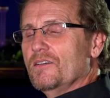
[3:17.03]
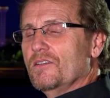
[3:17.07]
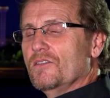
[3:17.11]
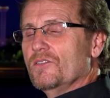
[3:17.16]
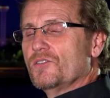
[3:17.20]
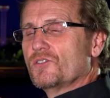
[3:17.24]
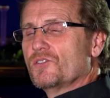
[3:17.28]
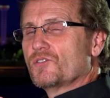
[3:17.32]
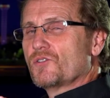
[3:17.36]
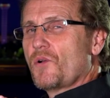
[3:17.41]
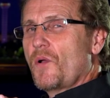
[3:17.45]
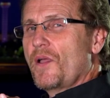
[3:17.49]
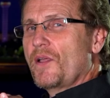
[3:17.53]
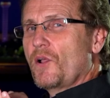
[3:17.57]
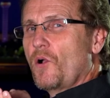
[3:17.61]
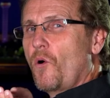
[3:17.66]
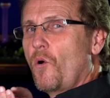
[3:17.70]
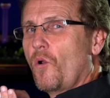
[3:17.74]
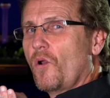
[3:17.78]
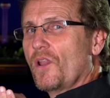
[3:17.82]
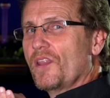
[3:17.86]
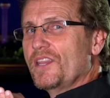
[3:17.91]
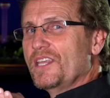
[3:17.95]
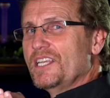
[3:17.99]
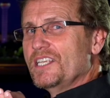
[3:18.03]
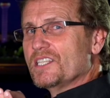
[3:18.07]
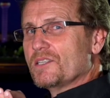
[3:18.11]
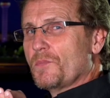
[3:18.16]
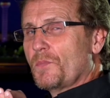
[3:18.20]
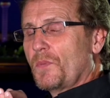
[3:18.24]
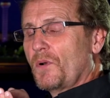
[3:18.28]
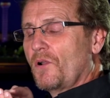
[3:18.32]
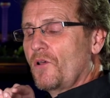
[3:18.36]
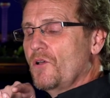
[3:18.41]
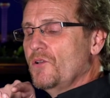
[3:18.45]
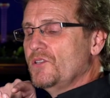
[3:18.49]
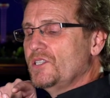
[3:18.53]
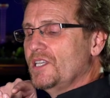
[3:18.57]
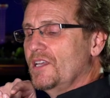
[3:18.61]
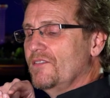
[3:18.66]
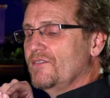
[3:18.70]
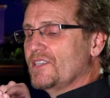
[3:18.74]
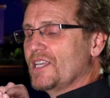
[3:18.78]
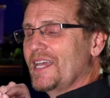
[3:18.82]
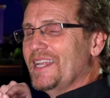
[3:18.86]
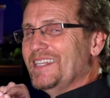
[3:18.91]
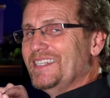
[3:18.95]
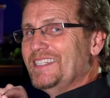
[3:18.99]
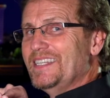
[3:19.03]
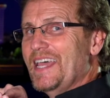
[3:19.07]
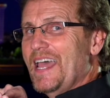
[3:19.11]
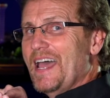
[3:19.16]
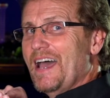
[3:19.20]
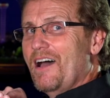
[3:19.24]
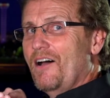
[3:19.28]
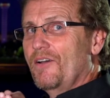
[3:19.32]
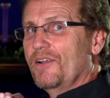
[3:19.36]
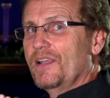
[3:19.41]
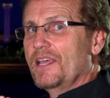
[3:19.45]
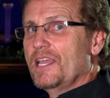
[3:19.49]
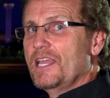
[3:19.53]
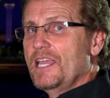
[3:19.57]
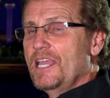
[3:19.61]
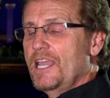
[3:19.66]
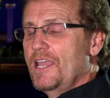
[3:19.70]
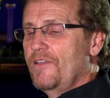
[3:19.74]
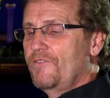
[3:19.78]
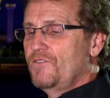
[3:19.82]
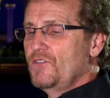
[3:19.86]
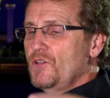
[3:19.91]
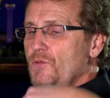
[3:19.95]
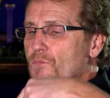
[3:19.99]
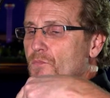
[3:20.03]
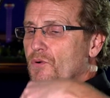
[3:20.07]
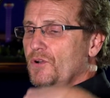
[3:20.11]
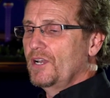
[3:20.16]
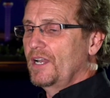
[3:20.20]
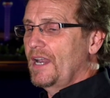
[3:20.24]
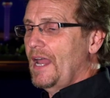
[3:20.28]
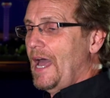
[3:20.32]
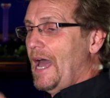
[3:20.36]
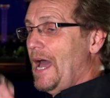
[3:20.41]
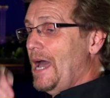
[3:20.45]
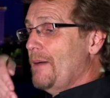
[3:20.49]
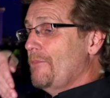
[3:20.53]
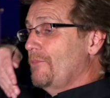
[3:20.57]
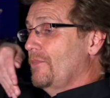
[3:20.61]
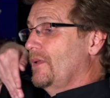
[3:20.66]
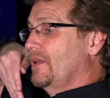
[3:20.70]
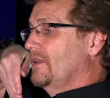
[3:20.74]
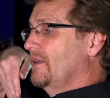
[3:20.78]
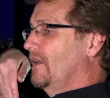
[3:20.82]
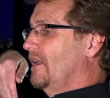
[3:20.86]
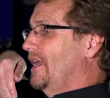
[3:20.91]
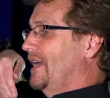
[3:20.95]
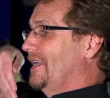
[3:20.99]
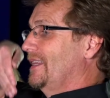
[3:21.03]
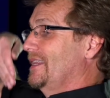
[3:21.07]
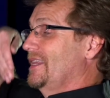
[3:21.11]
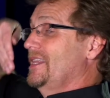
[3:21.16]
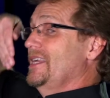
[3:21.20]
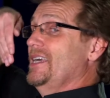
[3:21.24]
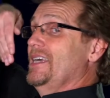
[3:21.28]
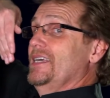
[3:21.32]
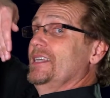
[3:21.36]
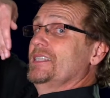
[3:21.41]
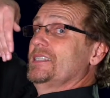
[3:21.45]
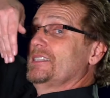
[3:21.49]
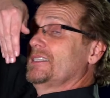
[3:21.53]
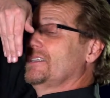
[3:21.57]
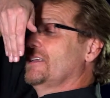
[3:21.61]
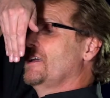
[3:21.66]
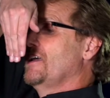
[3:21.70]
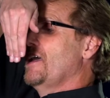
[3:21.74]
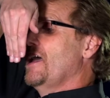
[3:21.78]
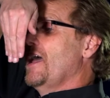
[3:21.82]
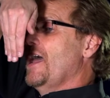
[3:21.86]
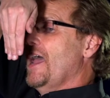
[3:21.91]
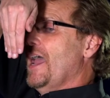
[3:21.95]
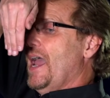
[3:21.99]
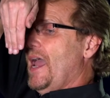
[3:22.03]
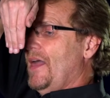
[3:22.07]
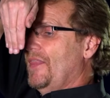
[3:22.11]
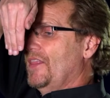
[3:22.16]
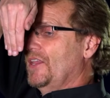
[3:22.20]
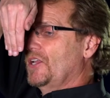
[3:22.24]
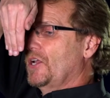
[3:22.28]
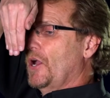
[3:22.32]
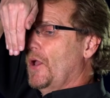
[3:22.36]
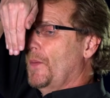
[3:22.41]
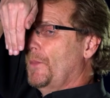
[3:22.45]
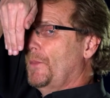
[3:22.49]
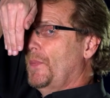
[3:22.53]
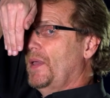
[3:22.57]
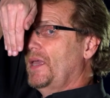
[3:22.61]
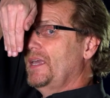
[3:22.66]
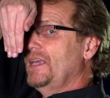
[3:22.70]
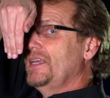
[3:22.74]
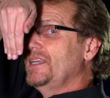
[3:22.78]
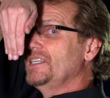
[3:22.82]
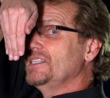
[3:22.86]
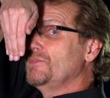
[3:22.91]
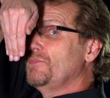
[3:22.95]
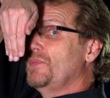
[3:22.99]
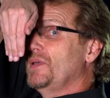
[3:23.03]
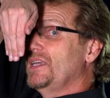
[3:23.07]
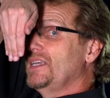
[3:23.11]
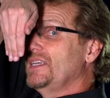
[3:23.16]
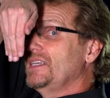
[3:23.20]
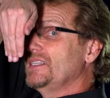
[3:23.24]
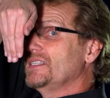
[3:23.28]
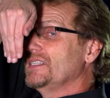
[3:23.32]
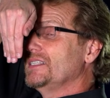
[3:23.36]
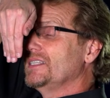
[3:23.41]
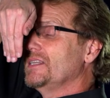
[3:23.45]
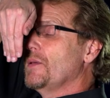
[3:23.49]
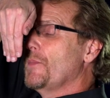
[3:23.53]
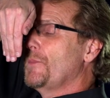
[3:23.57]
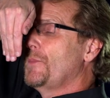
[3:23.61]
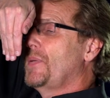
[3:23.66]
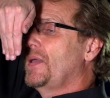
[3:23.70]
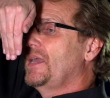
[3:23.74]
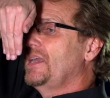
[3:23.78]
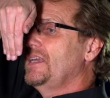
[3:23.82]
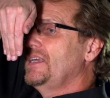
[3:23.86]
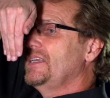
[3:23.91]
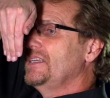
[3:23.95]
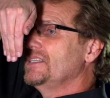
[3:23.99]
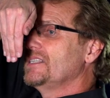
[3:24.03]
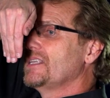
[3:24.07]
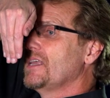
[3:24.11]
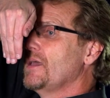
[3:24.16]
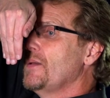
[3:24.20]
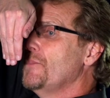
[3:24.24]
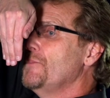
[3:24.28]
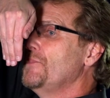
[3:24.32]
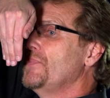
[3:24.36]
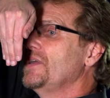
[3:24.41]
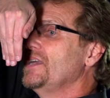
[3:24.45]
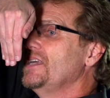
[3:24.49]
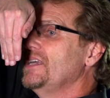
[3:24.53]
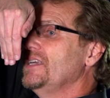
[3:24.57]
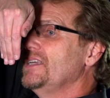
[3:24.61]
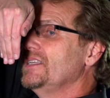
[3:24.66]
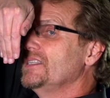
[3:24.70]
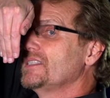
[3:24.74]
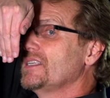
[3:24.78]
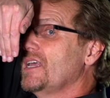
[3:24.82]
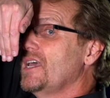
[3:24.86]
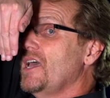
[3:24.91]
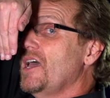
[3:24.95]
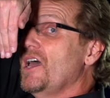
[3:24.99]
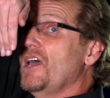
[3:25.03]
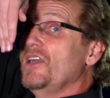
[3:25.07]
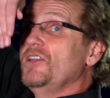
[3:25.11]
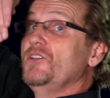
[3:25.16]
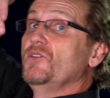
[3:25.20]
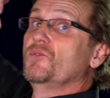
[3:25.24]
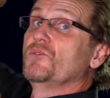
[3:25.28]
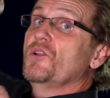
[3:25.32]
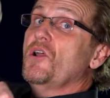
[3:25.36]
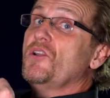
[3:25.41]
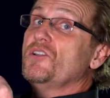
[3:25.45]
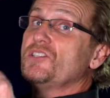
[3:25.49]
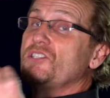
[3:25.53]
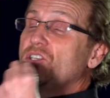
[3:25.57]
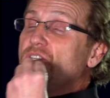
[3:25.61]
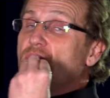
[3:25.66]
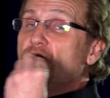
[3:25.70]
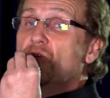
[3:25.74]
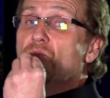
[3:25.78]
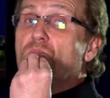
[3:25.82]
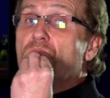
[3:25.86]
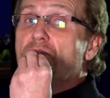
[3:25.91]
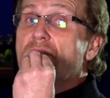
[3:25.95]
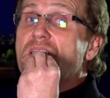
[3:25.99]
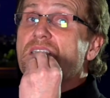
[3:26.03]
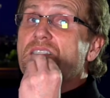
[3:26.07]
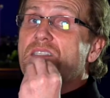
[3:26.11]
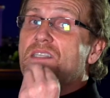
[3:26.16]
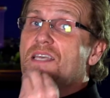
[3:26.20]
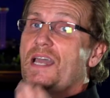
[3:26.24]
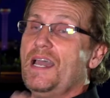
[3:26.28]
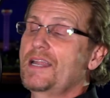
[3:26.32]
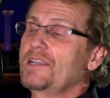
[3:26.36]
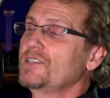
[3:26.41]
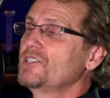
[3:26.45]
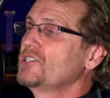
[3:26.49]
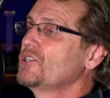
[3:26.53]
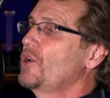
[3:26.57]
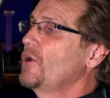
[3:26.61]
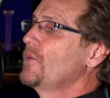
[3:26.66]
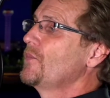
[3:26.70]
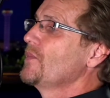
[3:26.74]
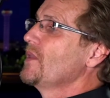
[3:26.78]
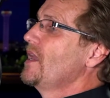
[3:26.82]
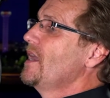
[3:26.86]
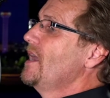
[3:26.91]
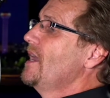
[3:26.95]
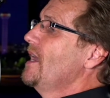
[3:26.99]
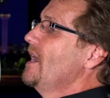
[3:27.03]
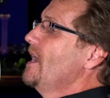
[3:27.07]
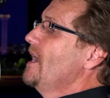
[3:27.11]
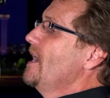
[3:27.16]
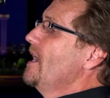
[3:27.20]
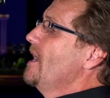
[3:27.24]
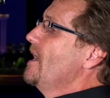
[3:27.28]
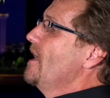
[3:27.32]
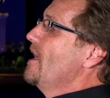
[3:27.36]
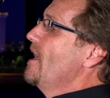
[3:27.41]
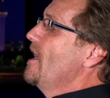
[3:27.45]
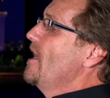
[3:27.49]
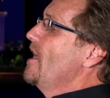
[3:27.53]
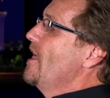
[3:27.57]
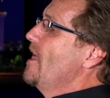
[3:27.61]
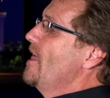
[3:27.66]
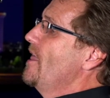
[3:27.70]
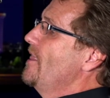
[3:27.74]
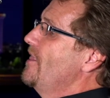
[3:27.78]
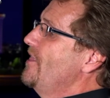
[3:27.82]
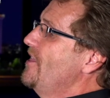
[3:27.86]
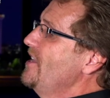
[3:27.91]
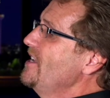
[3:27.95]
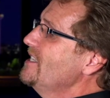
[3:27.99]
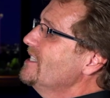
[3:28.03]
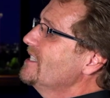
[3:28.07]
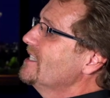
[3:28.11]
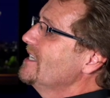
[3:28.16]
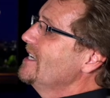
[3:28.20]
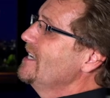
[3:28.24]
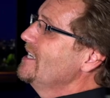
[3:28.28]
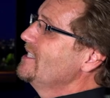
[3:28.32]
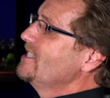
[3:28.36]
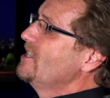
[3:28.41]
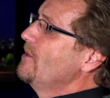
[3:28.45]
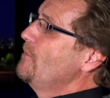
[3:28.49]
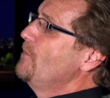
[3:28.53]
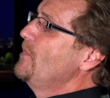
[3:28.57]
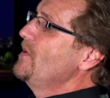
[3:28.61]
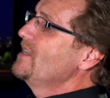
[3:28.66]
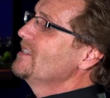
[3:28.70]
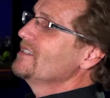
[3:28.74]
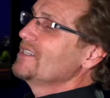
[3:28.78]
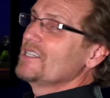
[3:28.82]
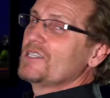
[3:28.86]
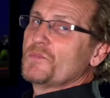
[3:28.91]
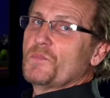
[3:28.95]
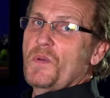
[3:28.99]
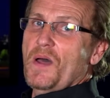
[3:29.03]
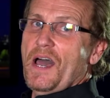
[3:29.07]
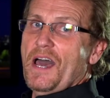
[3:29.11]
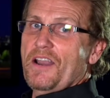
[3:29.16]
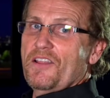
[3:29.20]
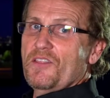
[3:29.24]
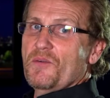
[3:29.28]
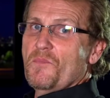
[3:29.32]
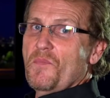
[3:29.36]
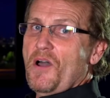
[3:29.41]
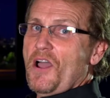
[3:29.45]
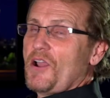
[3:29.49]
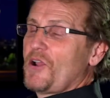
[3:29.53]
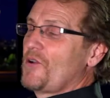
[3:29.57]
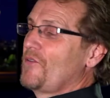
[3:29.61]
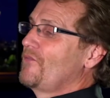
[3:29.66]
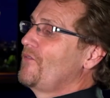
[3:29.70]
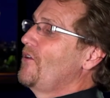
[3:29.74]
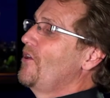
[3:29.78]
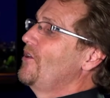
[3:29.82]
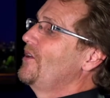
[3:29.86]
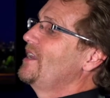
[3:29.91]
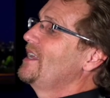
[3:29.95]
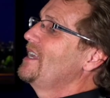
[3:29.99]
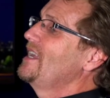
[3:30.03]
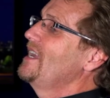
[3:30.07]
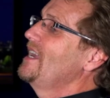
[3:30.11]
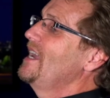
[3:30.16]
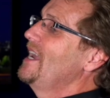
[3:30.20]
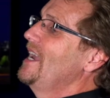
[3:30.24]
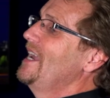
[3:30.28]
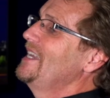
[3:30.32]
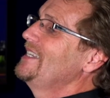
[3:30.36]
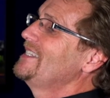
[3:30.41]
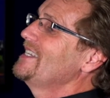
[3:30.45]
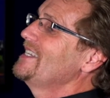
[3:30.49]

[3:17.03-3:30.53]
throwing all of these plosives down. If you put it up like this and then go P's, B's, and P's, B's, you'll notice that you'll miss that. So this is the business part of the microphone here. It